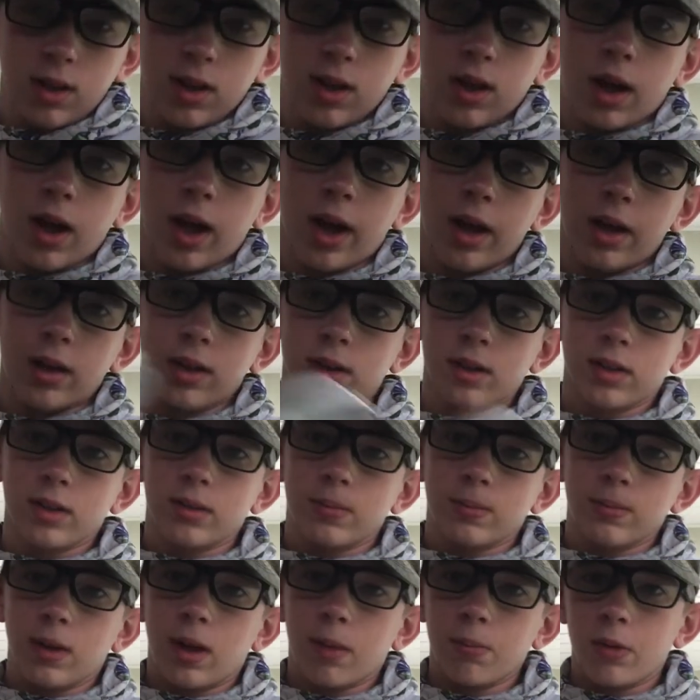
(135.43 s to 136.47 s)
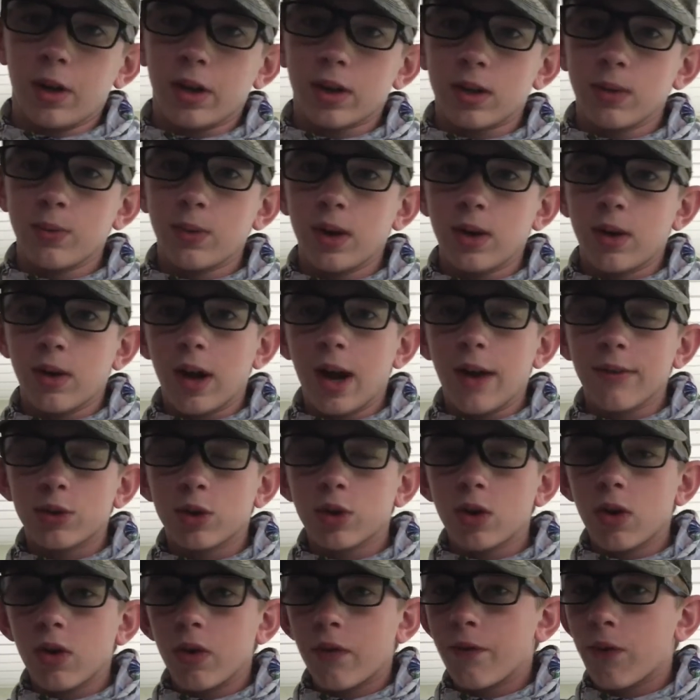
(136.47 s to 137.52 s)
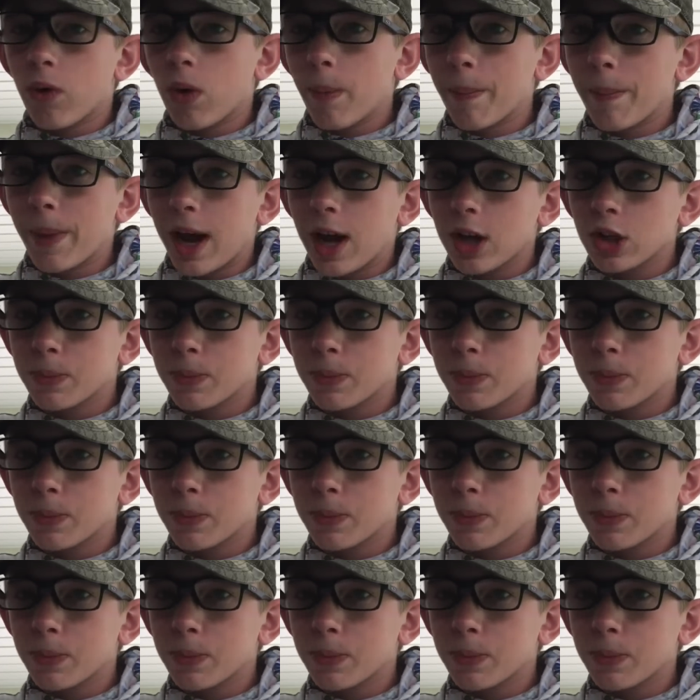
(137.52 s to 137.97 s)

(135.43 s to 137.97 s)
I'm lucky we don't have to go for a Bass